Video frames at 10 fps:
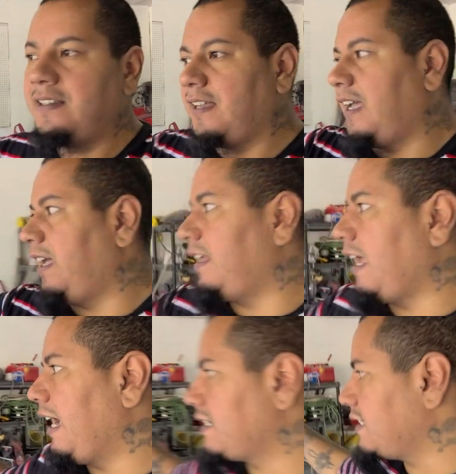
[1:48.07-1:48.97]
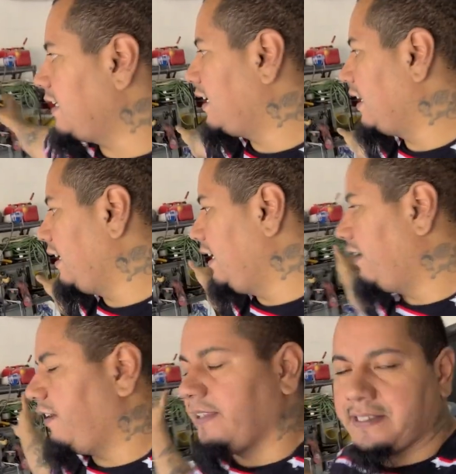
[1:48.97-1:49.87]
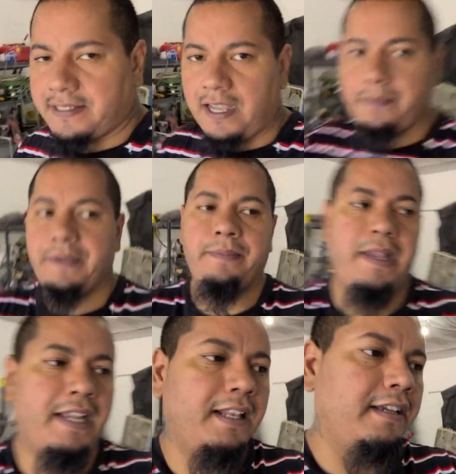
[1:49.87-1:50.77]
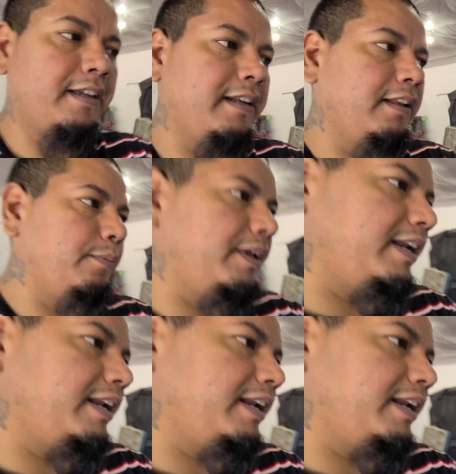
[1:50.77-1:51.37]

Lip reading: and actually clean all this up and make it look a little bit